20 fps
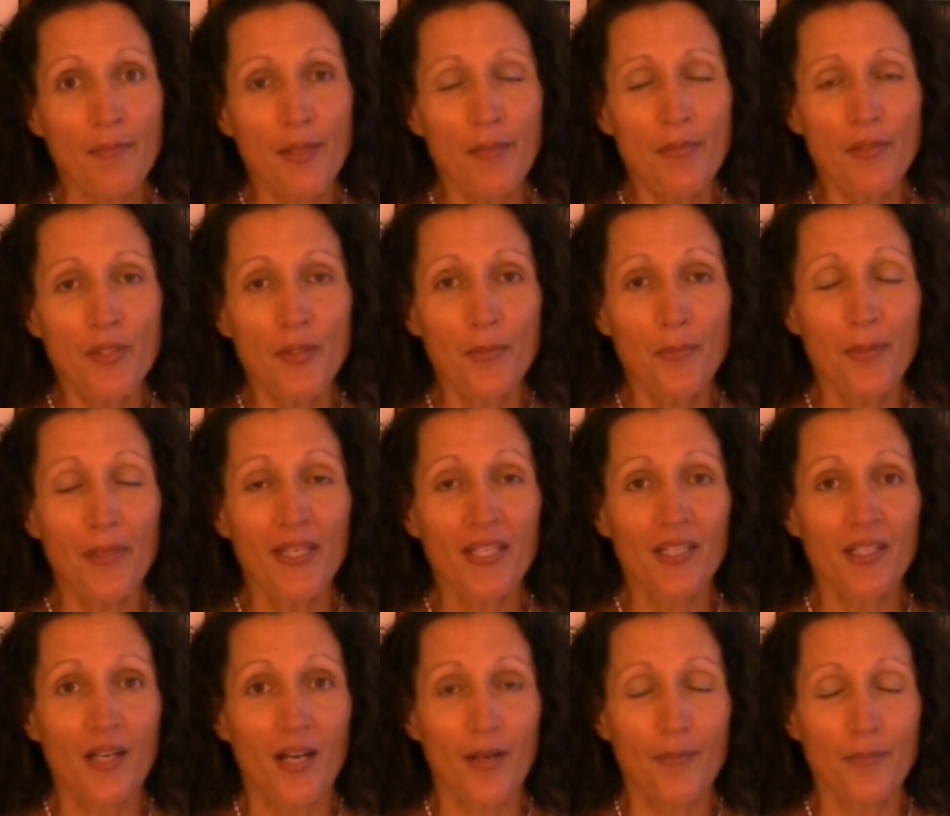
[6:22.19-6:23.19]
Maybe you
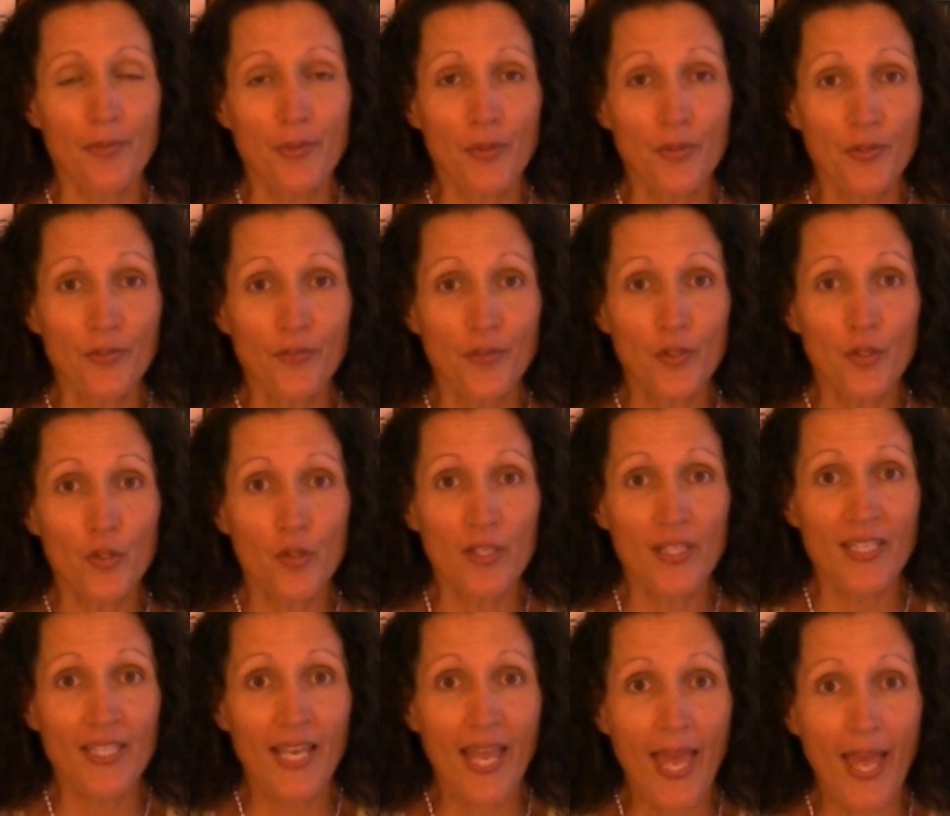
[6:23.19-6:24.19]
pick a beautiful
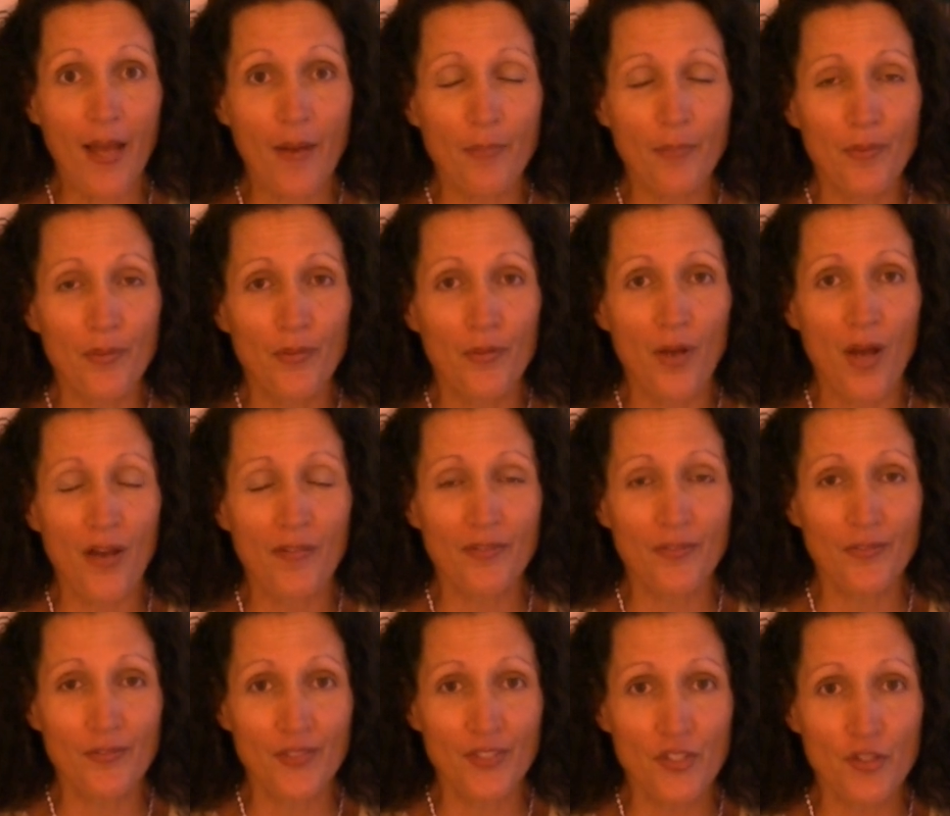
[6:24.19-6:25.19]
green apple off
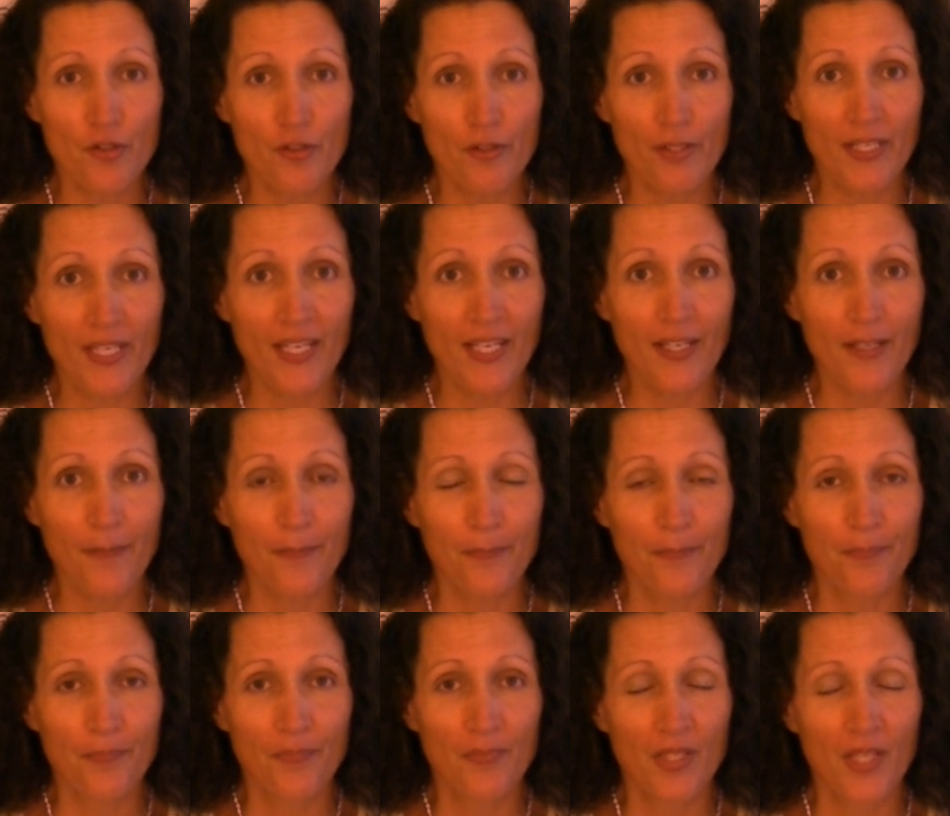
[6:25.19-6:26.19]
of a tree
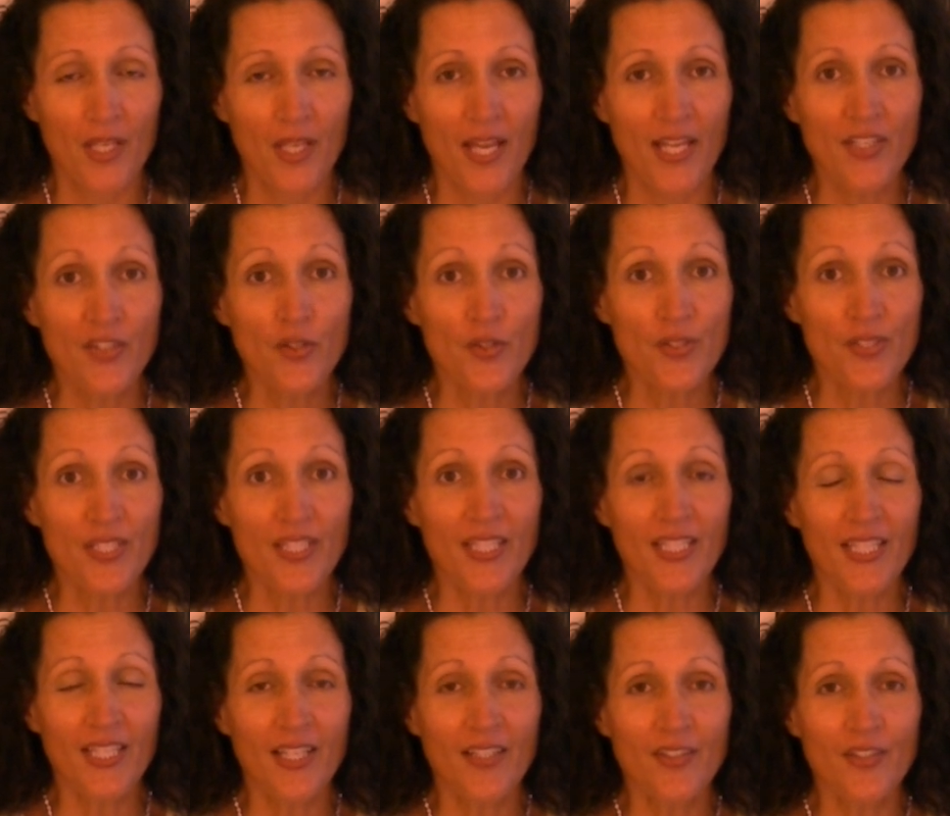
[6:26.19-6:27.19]
and you're
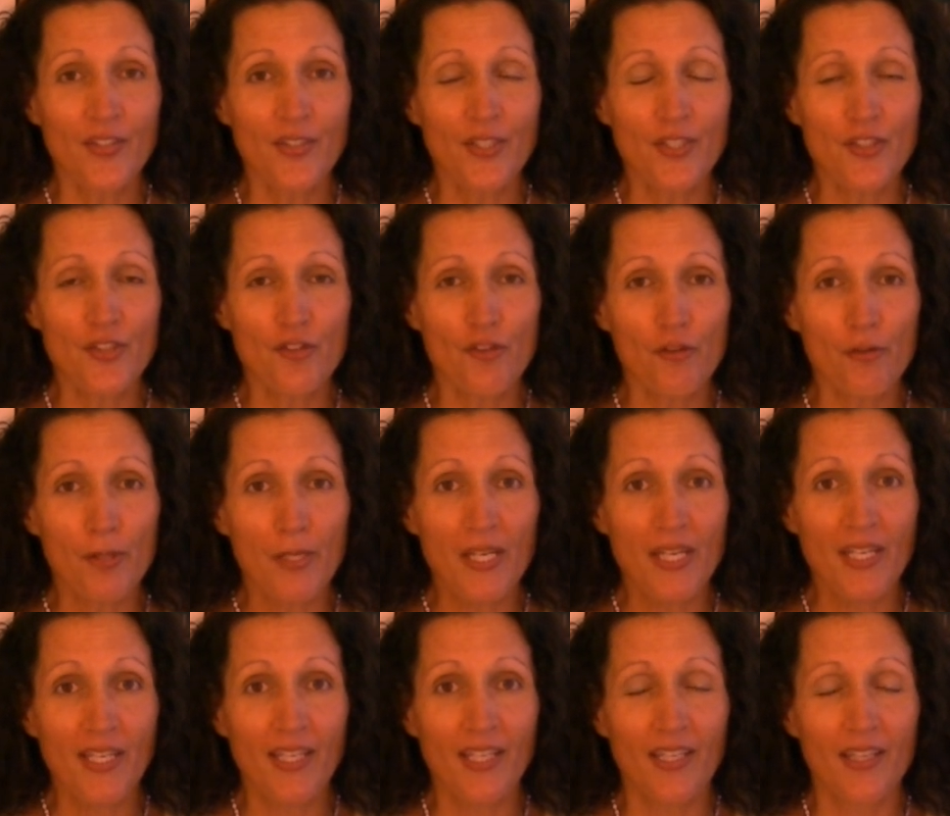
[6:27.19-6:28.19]
sitting under the
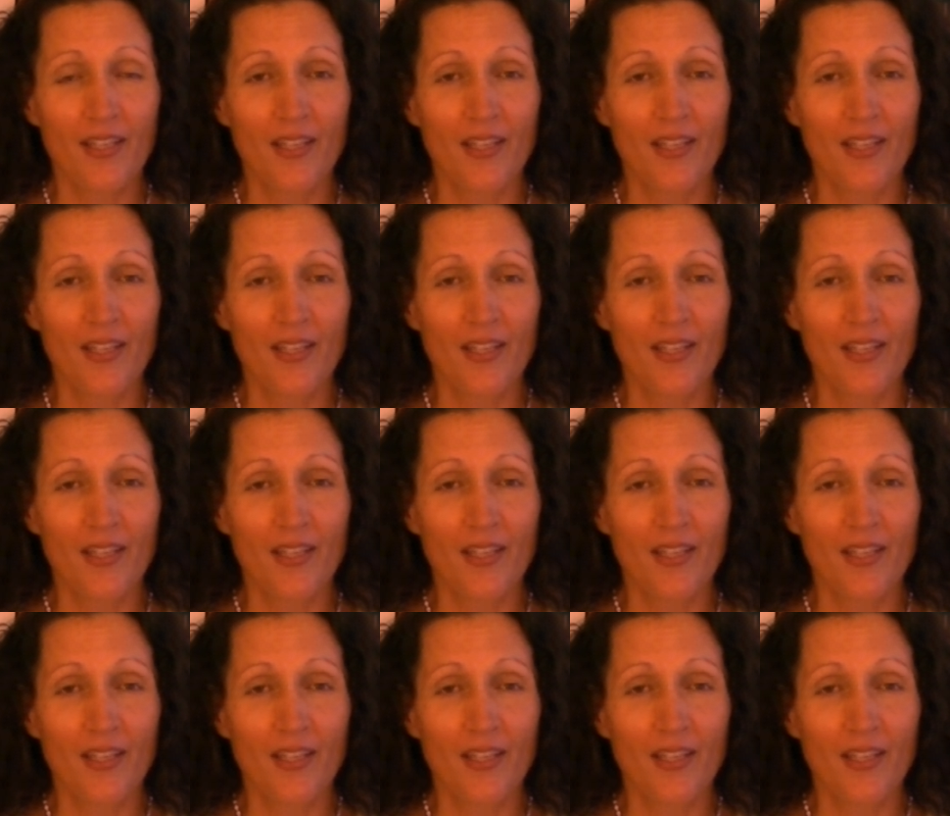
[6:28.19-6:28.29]
tree.